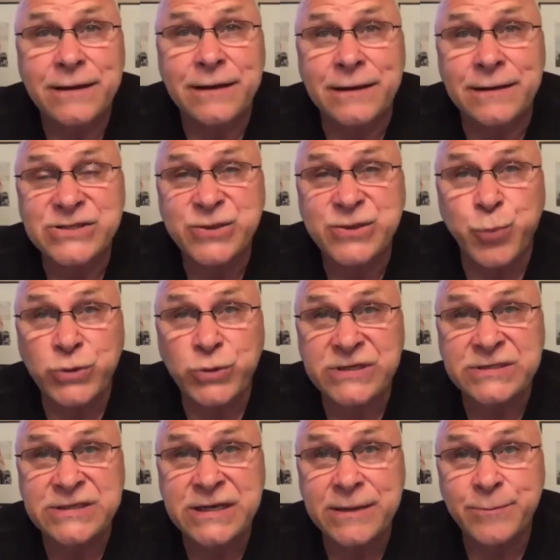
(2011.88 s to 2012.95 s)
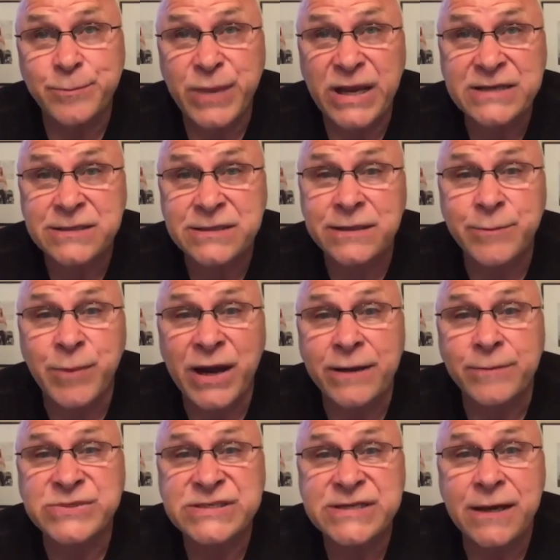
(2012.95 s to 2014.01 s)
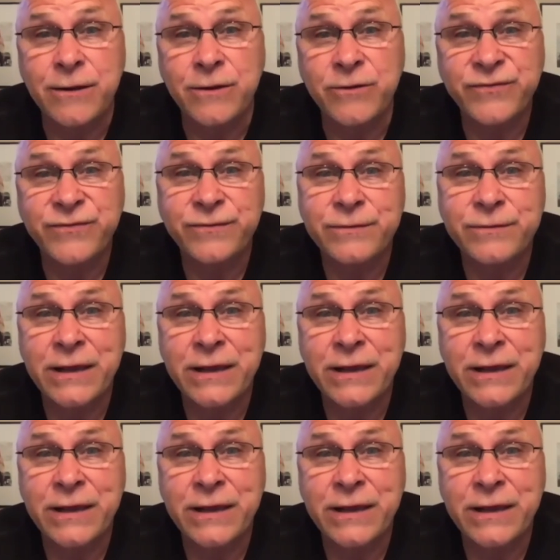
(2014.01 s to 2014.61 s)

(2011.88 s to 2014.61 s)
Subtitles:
support the team basically by himself,